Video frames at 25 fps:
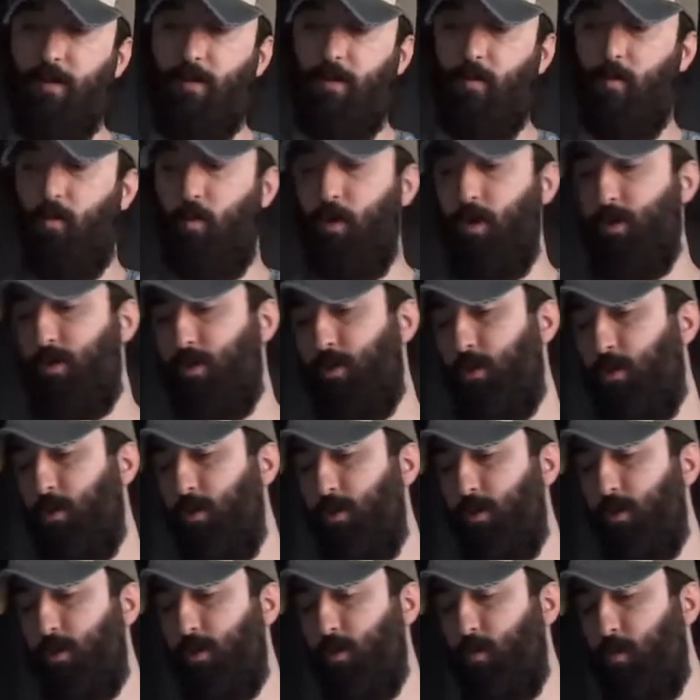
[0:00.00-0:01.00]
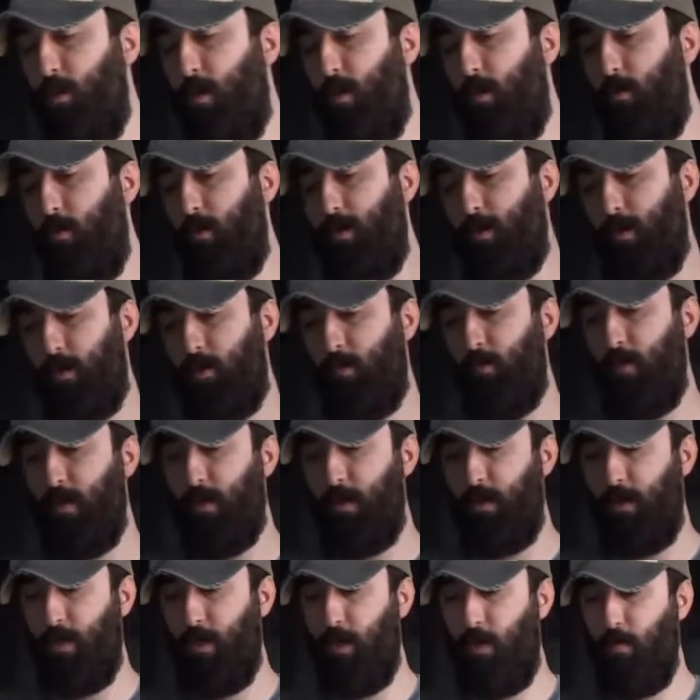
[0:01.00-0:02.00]
in Watch Dogs as well, which I
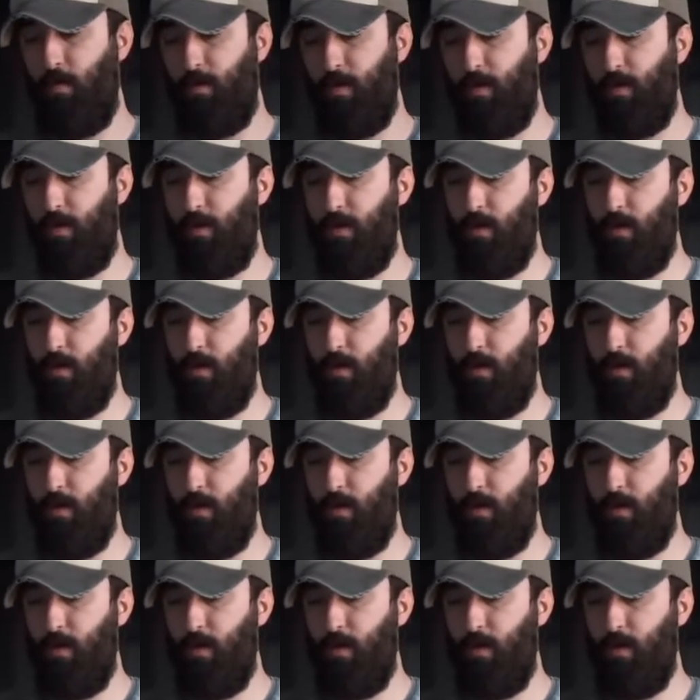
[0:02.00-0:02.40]
recently opened.